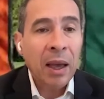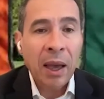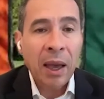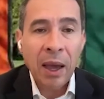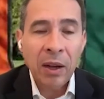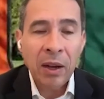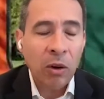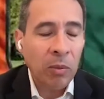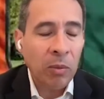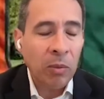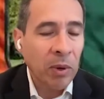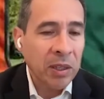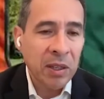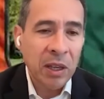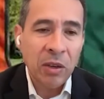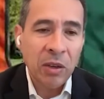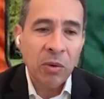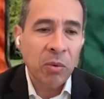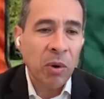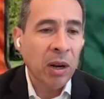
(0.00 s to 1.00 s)
I know,
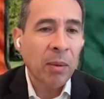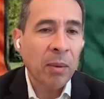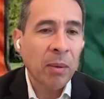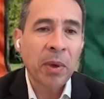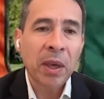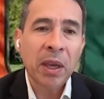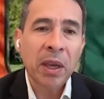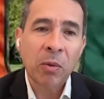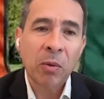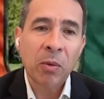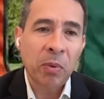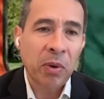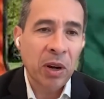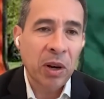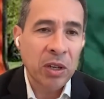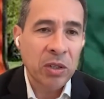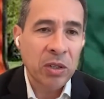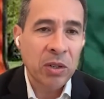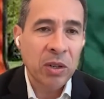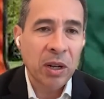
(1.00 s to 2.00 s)
Melissa, you run a bigger
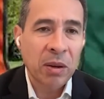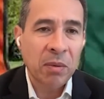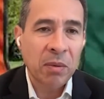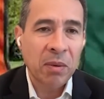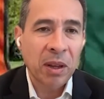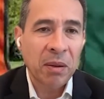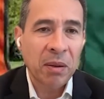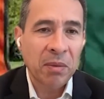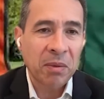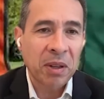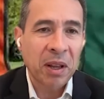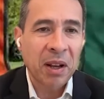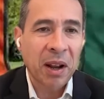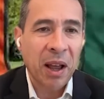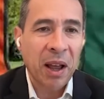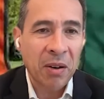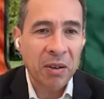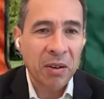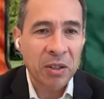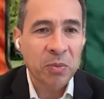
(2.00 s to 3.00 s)
operation than
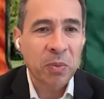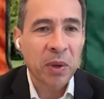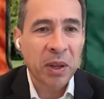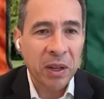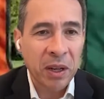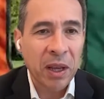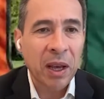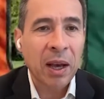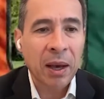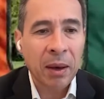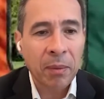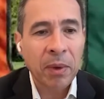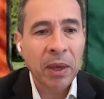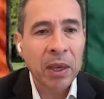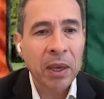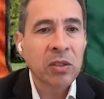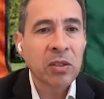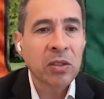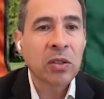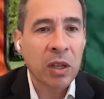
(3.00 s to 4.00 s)
ours, but
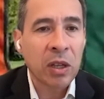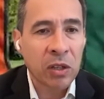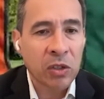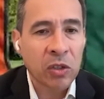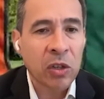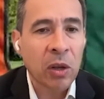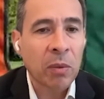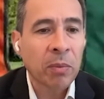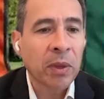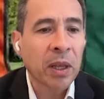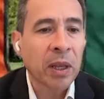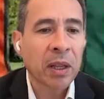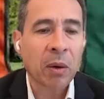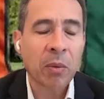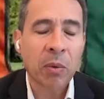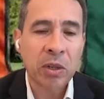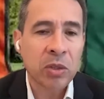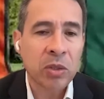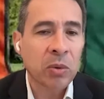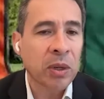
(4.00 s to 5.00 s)
it's something that
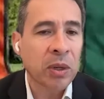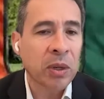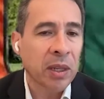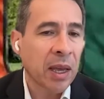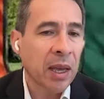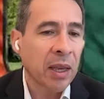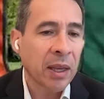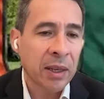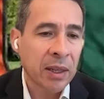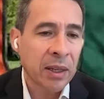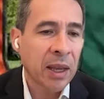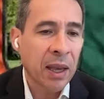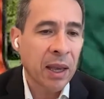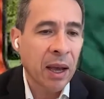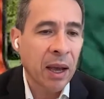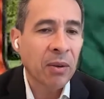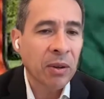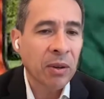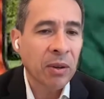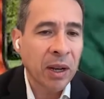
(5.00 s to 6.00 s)
we're doing day in, day
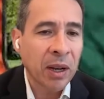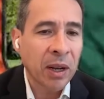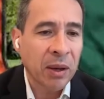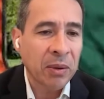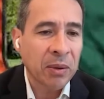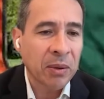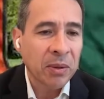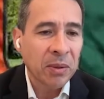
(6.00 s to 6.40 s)
out now.